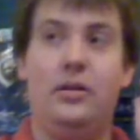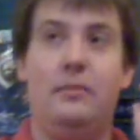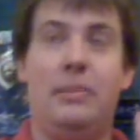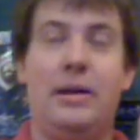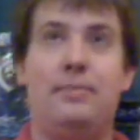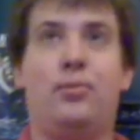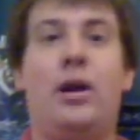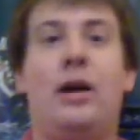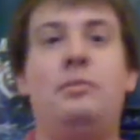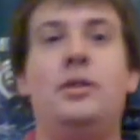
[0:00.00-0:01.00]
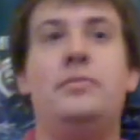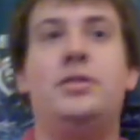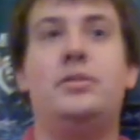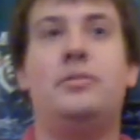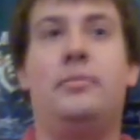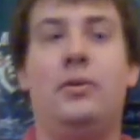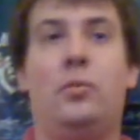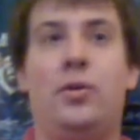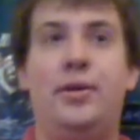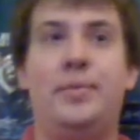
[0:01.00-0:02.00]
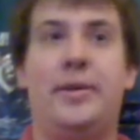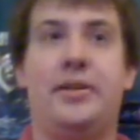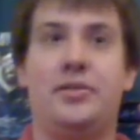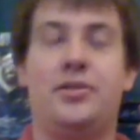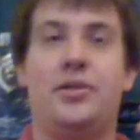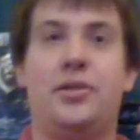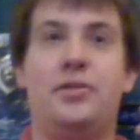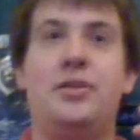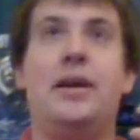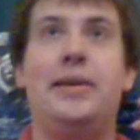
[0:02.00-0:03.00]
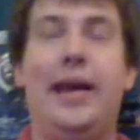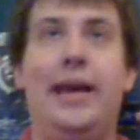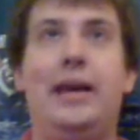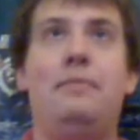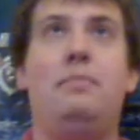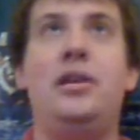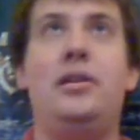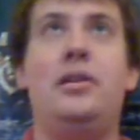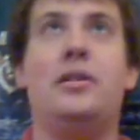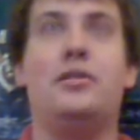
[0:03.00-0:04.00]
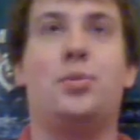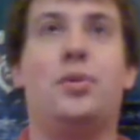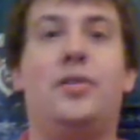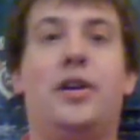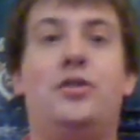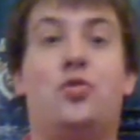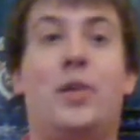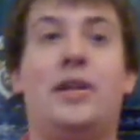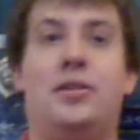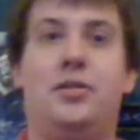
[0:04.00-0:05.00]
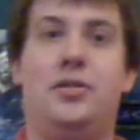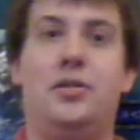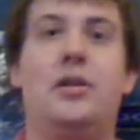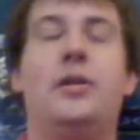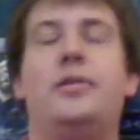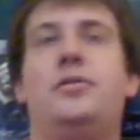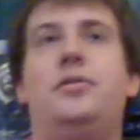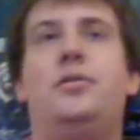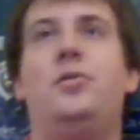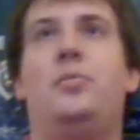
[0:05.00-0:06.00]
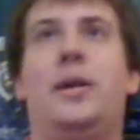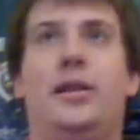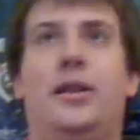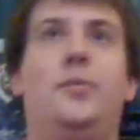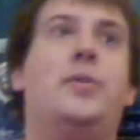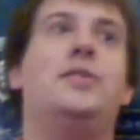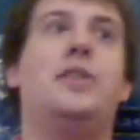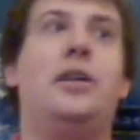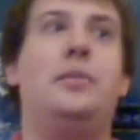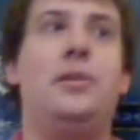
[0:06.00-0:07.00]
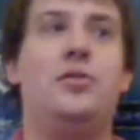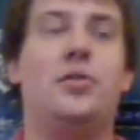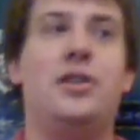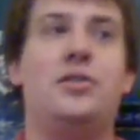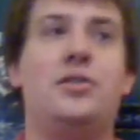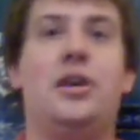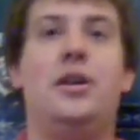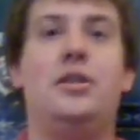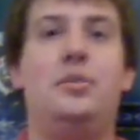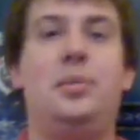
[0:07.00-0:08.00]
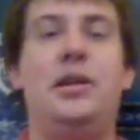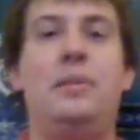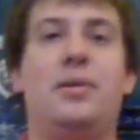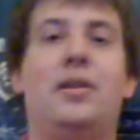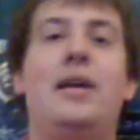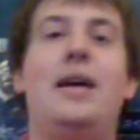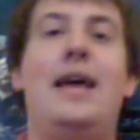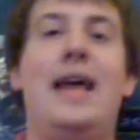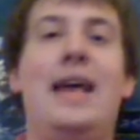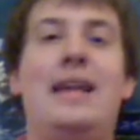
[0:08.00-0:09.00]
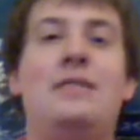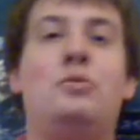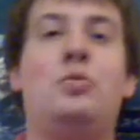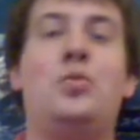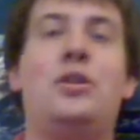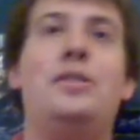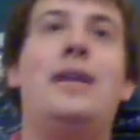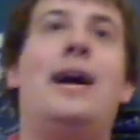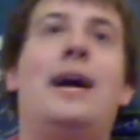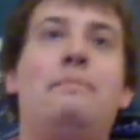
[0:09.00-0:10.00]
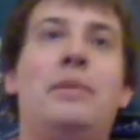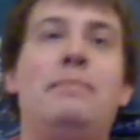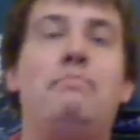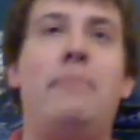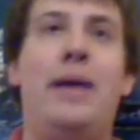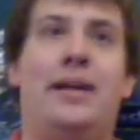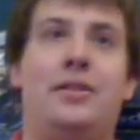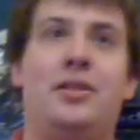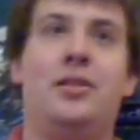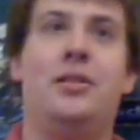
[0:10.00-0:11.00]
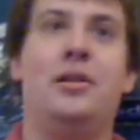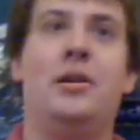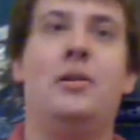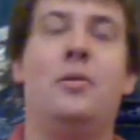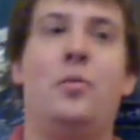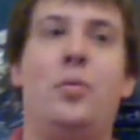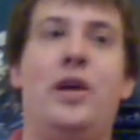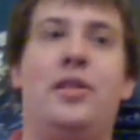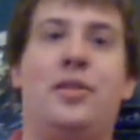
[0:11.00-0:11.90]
my problems, my worries, my concerns can be sort of addressed to my loved ones. It can be addressed to people and will not be met with